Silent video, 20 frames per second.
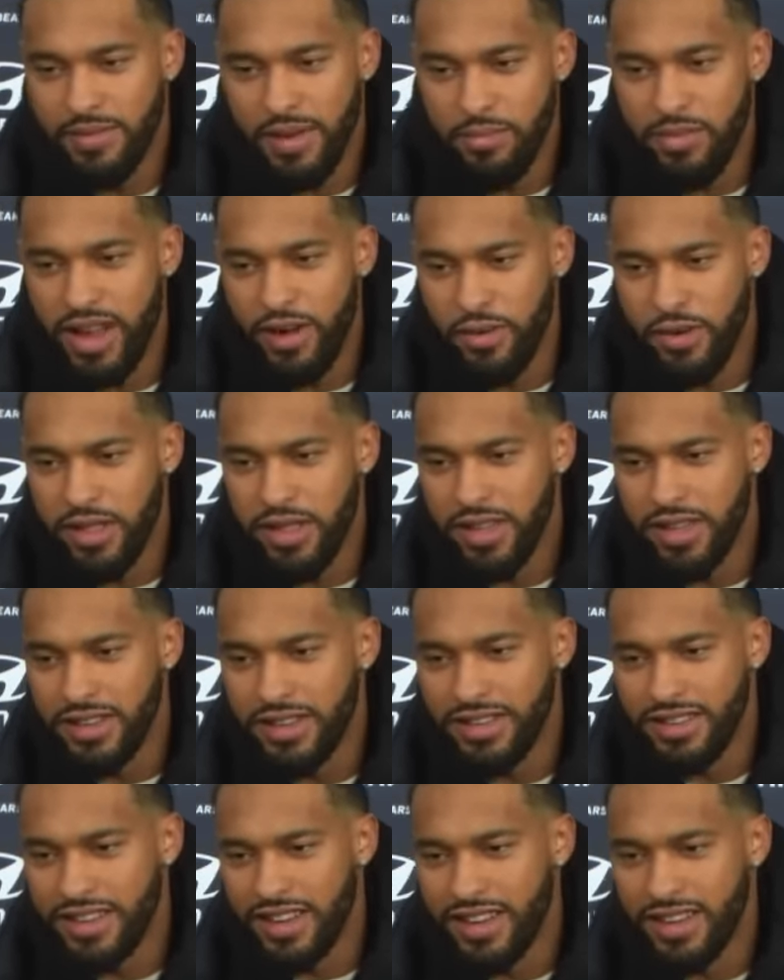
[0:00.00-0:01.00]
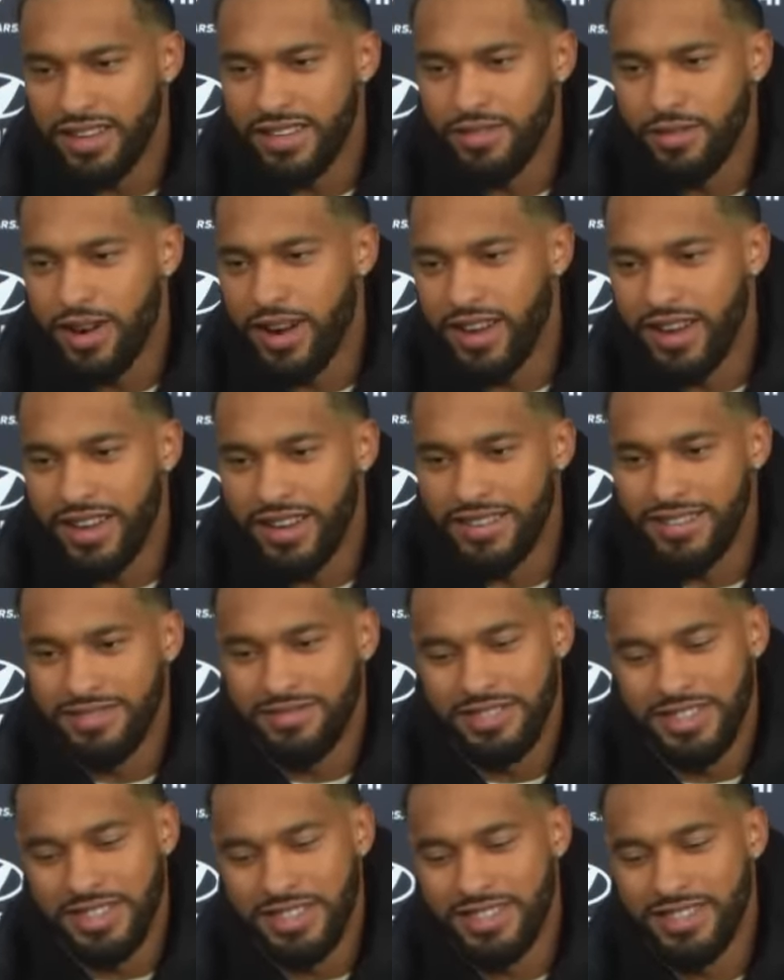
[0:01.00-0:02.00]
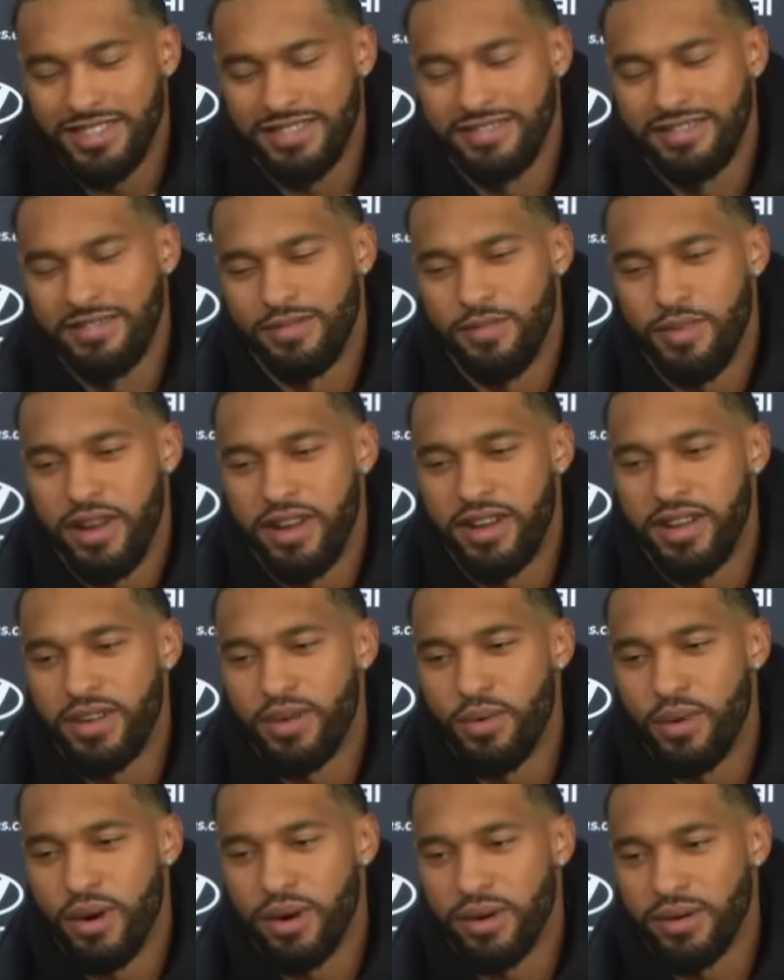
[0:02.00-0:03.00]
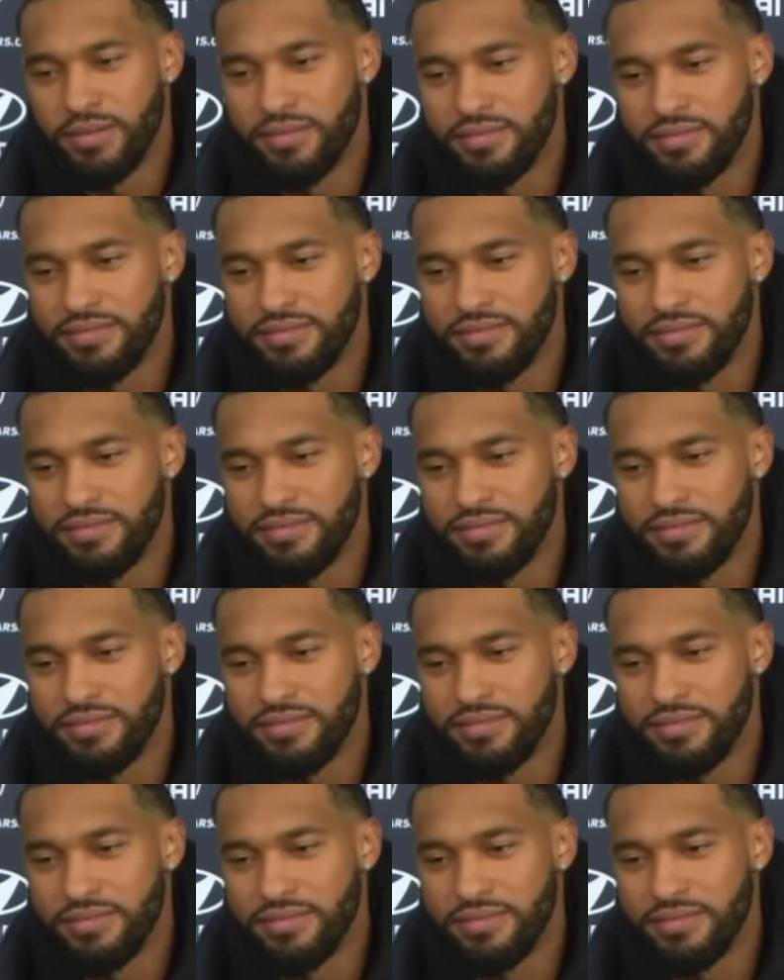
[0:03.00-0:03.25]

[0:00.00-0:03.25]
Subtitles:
not really in it right now. Just ready to get to work.